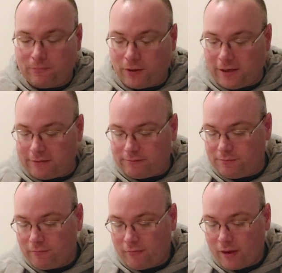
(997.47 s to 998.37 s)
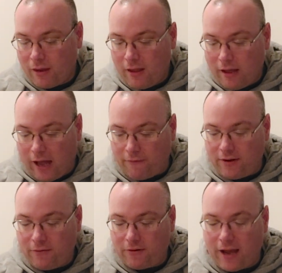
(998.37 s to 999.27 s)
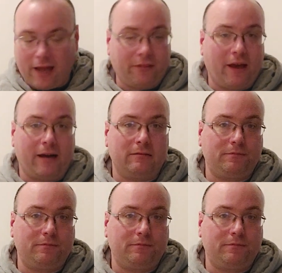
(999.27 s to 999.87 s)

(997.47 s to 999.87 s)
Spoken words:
but I've never had that.